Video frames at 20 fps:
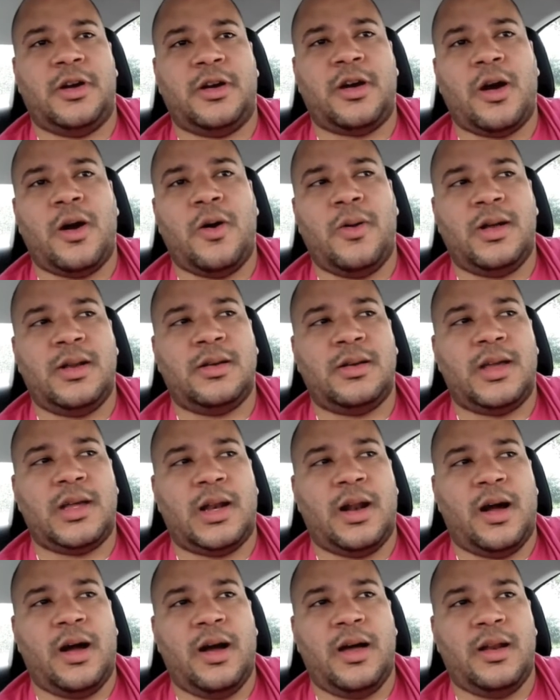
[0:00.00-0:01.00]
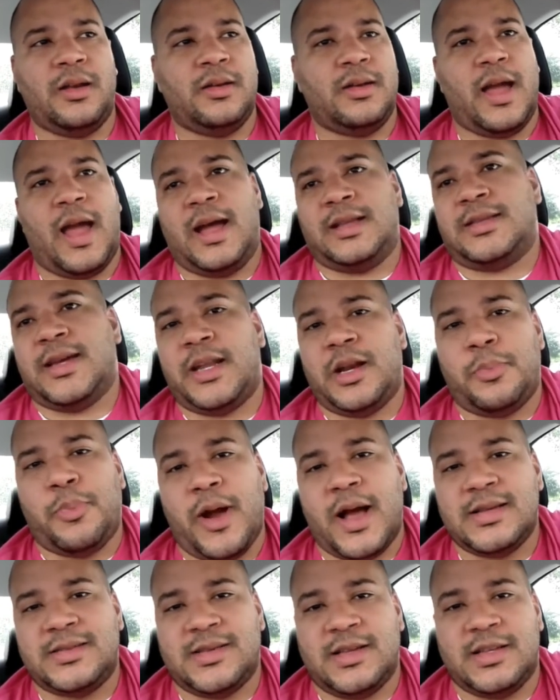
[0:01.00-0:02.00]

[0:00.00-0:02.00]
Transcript: there's a stigma attached. And